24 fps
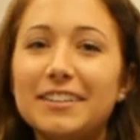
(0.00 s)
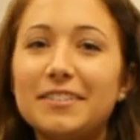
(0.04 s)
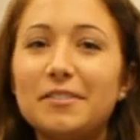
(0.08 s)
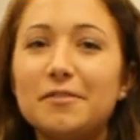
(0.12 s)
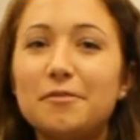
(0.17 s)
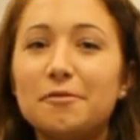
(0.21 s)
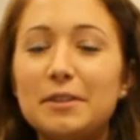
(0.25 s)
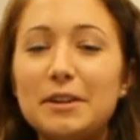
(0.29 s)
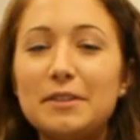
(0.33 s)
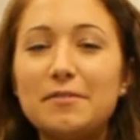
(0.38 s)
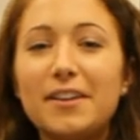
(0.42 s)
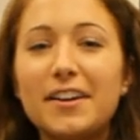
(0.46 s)

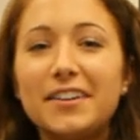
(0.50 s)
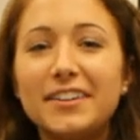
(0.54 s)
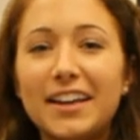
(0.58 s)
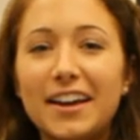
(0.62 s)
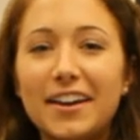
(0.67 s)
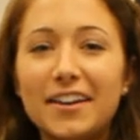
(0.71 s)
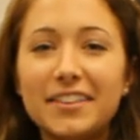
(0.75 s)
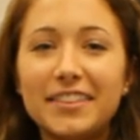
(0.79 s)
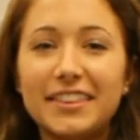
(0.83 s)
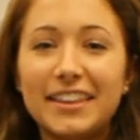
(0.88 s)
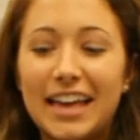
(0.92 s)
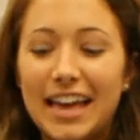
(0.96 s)
We found
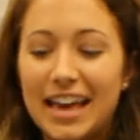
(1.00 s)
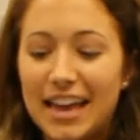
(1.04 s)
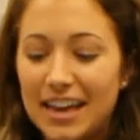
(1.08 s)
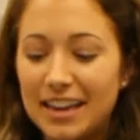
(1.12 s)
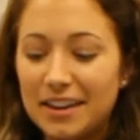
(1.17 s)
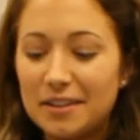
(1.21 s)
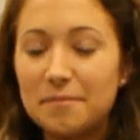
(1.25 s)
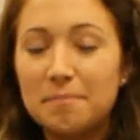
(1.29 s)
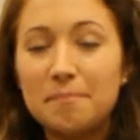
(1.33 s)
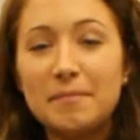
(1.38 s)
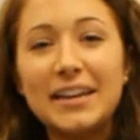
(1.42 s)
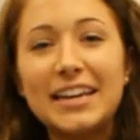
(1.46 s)
out
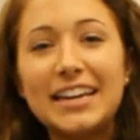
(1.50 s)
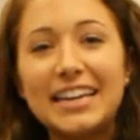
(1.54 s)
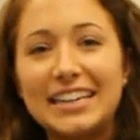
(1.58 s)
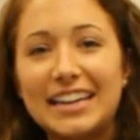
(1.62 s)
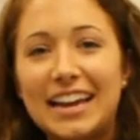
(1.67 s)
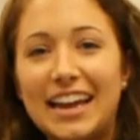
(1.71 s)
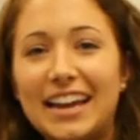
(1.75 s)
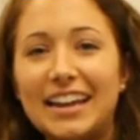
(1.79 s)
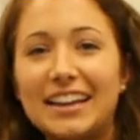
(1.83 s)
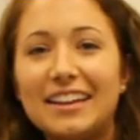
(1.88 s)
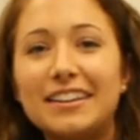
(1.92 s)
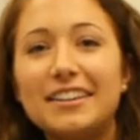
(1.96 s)
that Mia and
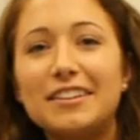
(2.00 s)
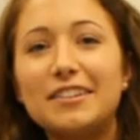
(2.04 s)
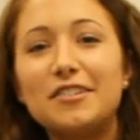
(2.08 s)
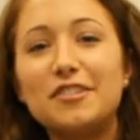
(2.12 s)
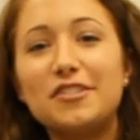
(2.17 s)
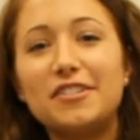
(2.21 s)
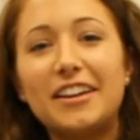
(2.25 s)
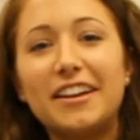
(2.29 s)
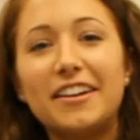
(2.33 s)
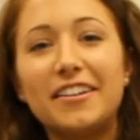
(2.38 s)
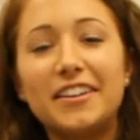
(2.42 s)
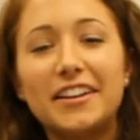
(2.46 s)
I
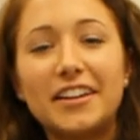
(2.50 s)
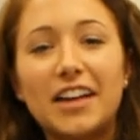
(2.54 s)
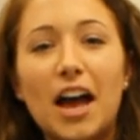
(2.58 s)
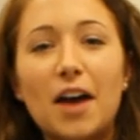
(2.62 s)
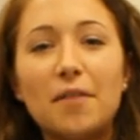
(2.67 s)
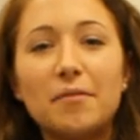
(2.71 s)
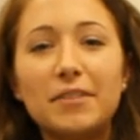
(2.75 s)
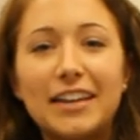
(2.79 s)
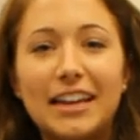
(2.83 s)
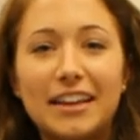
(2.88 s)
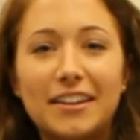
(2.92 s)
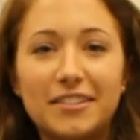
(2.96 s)
shared a
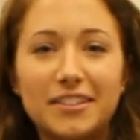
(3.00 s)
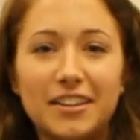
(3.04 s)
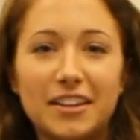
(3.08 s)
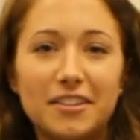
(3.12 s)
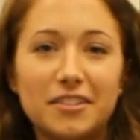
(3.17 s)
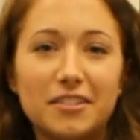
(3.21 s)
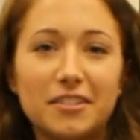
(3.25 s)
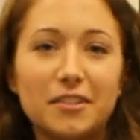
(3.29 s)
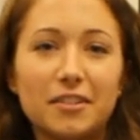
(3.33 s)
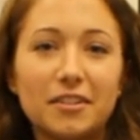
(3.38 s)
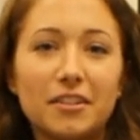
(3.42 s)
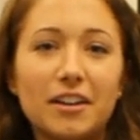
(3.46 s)
common
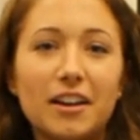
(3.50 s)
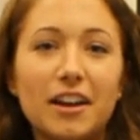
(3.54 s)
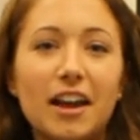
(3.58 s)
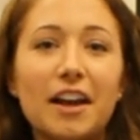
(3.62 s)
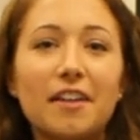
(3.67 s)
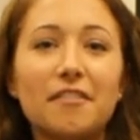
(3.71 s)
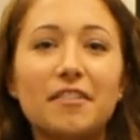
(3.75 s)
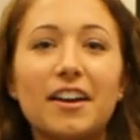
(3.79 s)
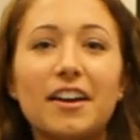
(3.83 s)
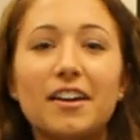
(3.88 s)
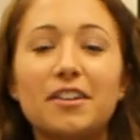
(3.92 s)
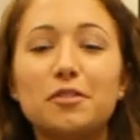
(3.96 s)
ancestor
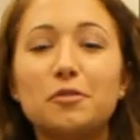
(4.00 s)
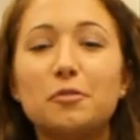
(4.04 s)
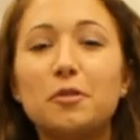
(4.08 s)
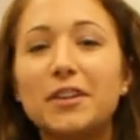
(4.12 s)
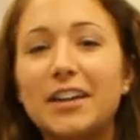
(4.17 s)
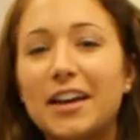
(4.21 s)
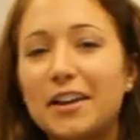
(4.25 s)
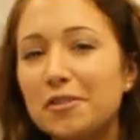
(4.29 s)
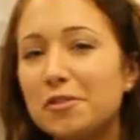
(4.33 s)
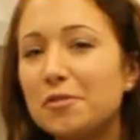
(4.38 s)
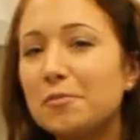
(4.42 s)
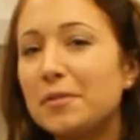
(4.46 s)
around one
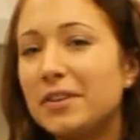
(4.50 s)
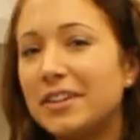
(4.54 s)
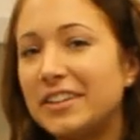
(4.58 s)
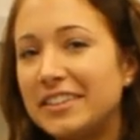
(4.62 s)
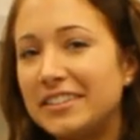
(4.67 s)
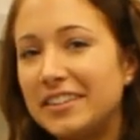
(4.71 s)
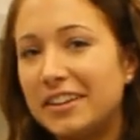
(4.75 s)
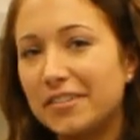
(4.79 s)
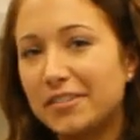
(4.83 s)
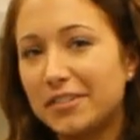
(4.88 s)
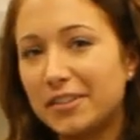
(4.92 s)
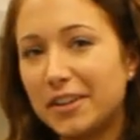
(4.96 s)
hundred
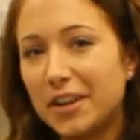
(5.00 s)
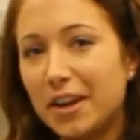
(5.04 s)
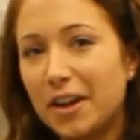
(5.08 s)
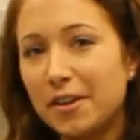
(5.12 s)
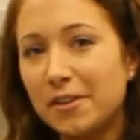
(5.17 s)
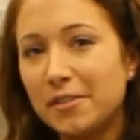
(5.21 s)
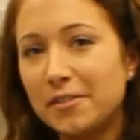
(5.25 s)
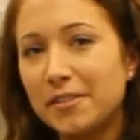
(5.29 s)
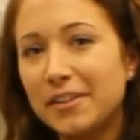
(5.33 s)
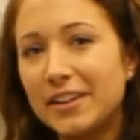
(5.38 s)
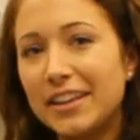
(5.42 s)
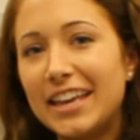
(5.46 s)
million years
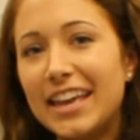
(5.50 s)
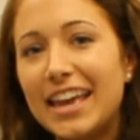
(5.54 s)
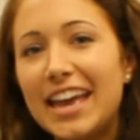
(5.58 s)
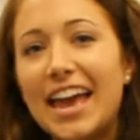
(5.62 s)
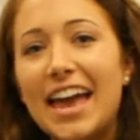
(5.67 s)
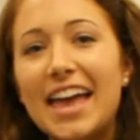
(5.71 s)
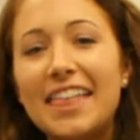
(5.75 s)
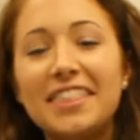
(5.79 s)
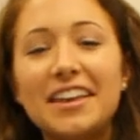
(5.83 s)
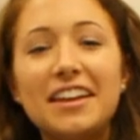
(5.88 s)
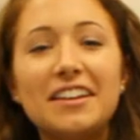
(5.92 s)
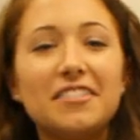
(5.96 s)
ago,
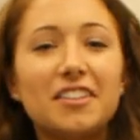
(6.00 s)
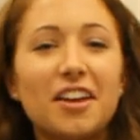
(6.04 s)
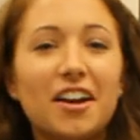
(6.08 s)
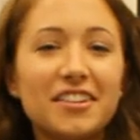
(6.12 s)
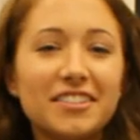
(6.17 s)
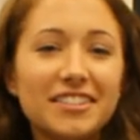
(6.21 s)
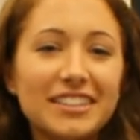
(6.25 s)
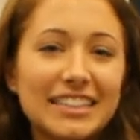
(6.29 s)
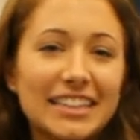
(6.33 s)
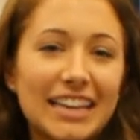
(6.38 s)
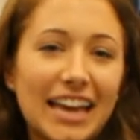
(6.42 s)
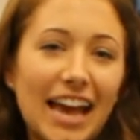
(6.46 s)
and that
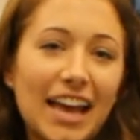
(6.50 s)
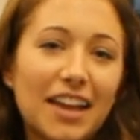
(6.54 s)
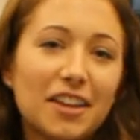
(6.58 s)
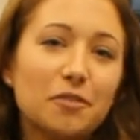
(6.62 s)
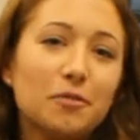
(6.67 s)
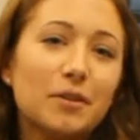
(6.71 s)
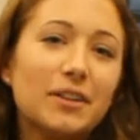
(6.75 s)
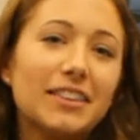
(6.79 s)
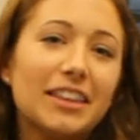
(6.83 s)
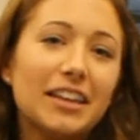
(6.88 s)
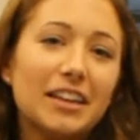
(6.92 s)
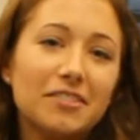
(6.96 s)
dogs and cats
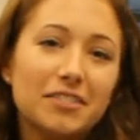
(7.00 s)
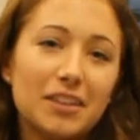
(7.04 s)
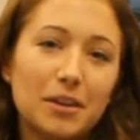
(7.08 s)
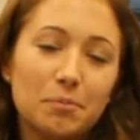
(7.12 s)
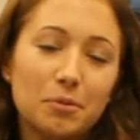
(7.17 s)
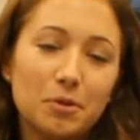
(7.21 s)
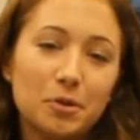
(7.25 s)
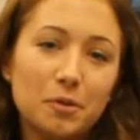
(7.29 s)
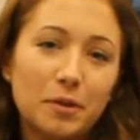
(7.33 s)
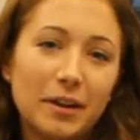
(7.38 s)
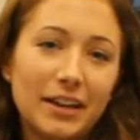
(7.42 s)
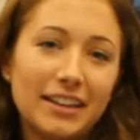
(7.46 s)
went their
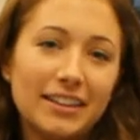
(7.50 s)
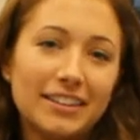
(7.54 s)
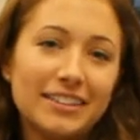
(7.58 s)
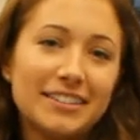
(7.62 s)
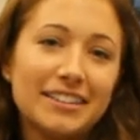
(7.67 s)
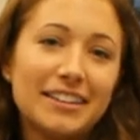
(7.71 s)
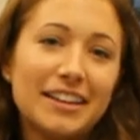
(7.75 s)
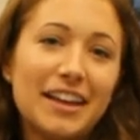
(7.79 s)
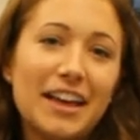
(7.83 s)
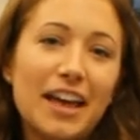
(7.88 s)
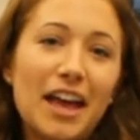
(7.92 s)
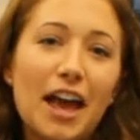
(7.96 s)
separate
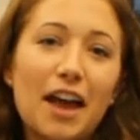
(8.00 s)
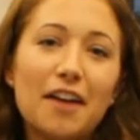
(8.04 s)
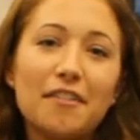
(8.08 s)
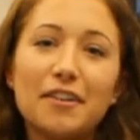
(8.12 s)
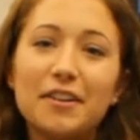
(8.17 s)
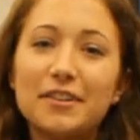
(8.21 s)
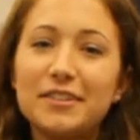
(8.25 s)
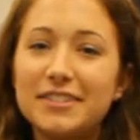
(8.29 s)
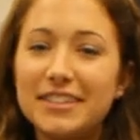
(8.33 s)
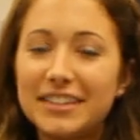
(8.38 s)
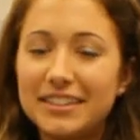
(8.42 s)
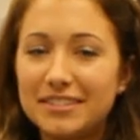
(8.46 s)
ways
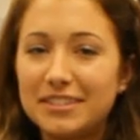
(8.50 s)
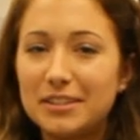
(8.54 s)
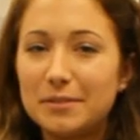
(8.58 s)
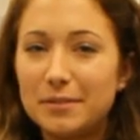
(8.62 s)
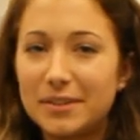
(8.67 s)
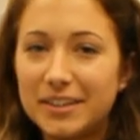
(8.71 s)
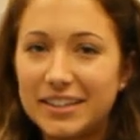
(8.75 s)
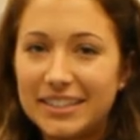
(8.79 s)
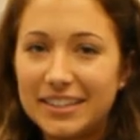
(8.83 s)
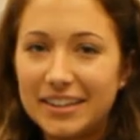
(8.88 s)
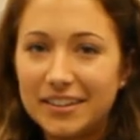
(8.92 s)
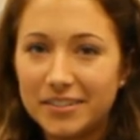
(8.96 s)
around sixty
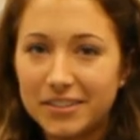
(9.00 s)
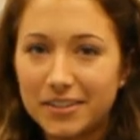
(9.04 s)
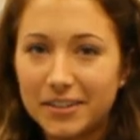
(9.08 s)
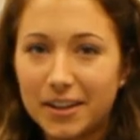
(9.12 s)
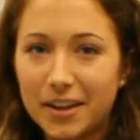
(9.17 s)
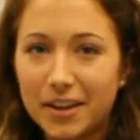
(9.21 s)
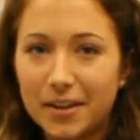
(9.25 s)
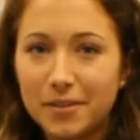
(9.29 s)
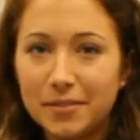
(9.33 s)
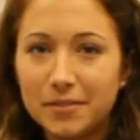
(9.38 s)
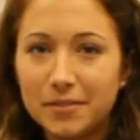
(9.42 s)
million years ago.